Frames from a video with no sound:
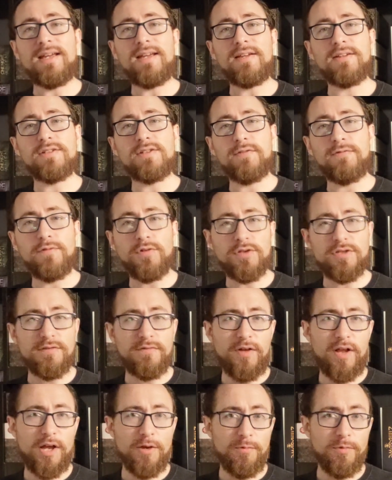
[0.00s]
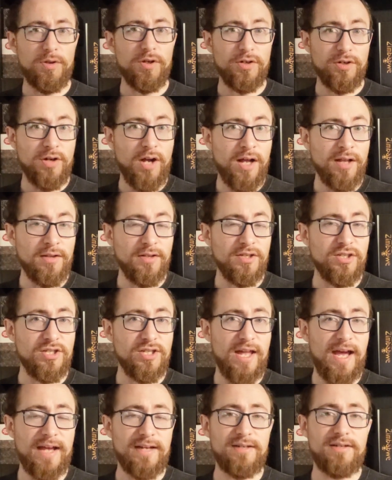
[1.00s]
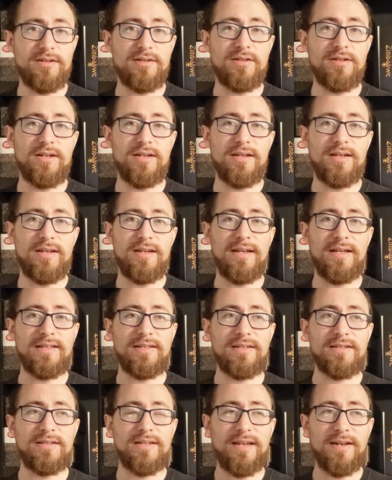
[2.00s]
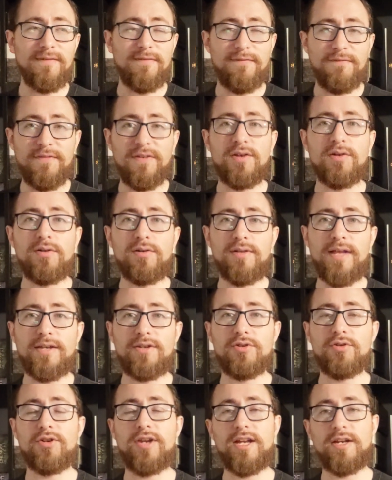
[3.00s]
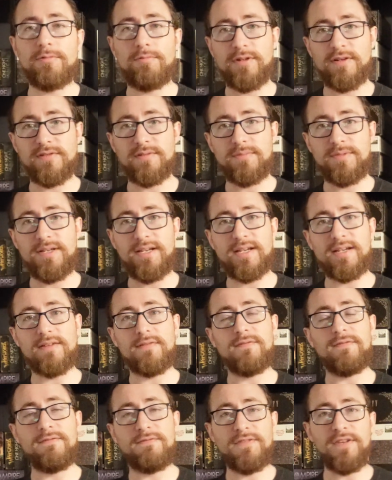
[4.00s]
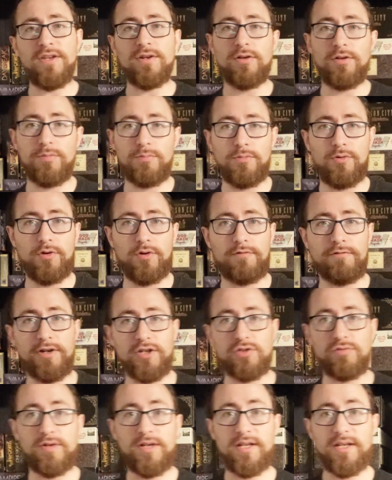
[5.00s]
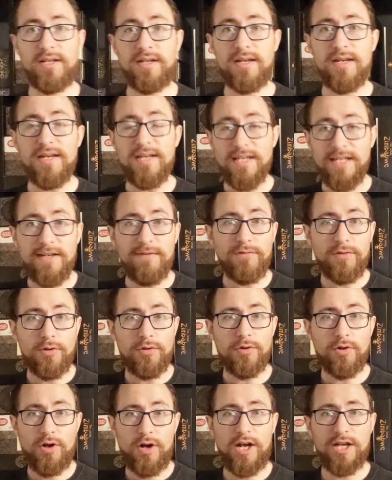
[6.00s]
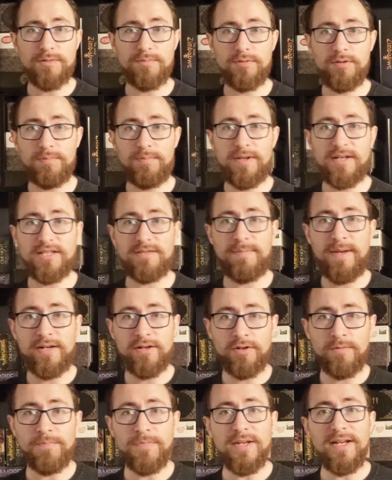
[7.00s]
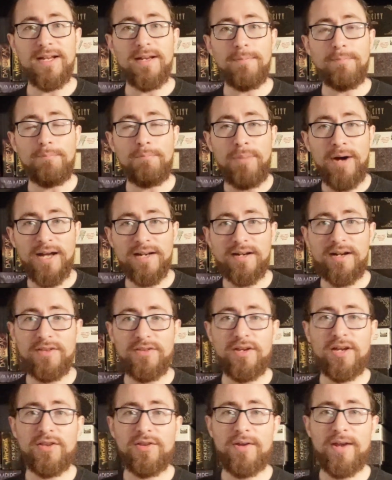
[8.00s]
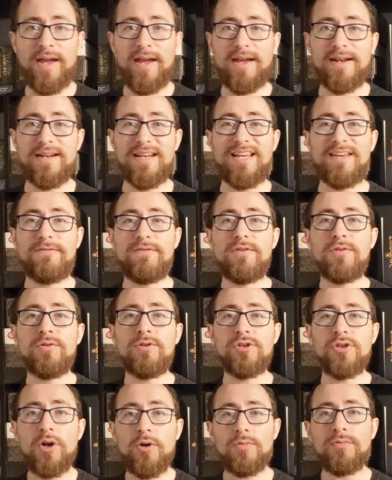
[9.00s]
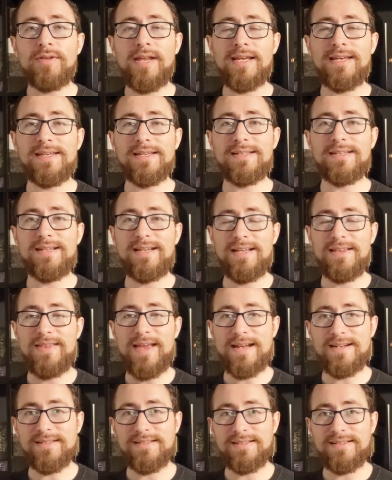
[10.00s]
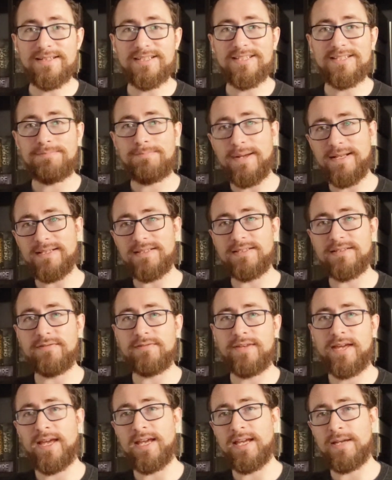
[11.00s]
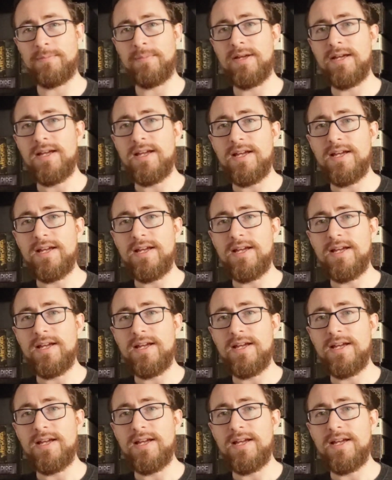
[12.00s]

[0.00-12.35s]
So first of all, I will acknowledge that it can feel like you're getting rid of something. It can feel more frustrating, even though your cost per play is better. But on the other hand, if you don't like it, that is an expensive game.